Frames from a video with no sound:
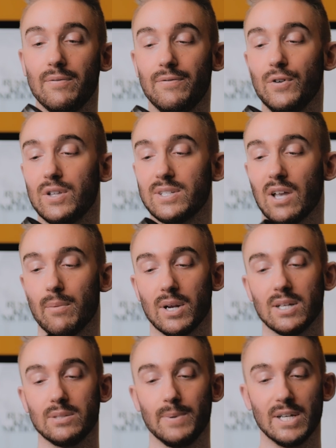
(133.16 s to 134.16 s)
for the
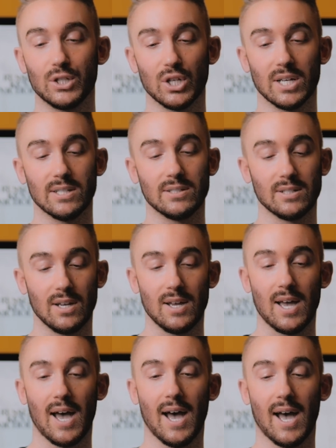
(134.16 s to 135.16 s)
ceremony and speeches,
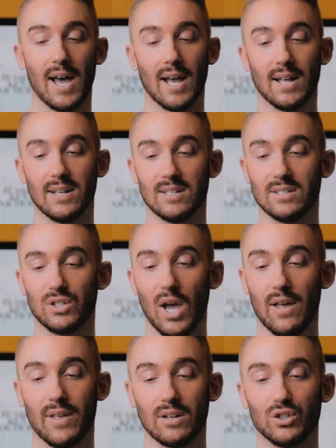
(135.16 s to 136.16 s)
and
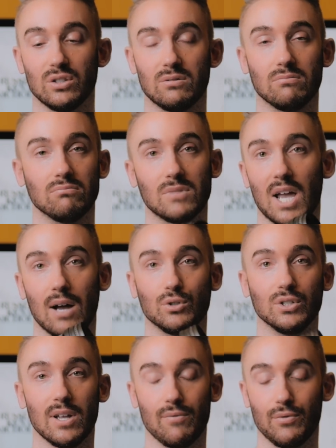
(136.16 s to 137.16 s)
yeah, that just
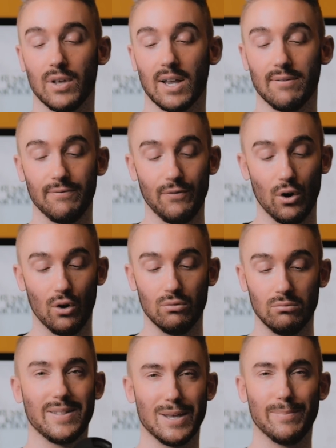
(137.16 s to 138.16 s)
captures everything in
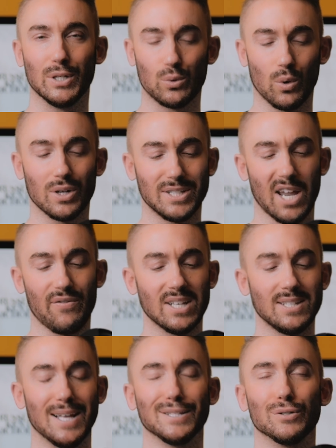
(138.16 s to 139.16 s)
full. And the image quality of
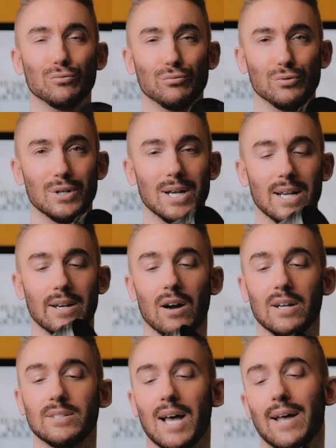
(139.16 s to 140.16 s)
this lens is really
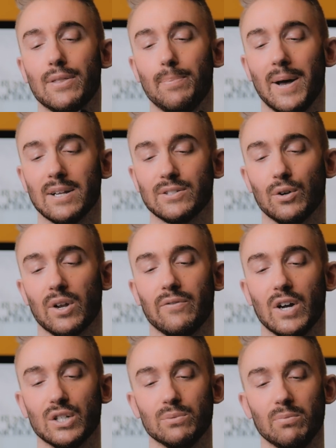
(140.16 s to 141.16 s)
nice. I had the Panasonic
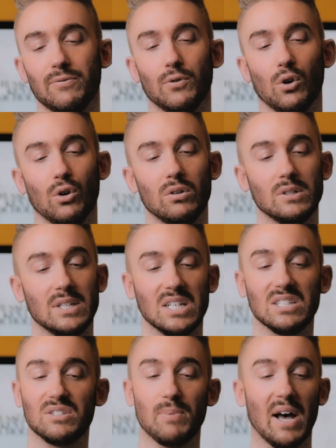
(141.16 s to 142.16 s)
version before.
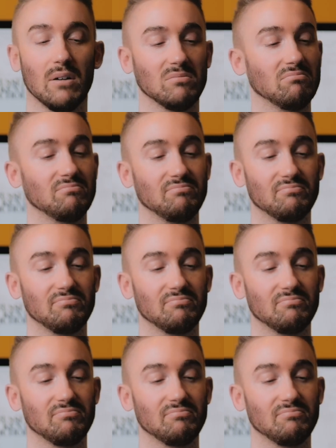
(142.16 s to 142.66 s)
It's about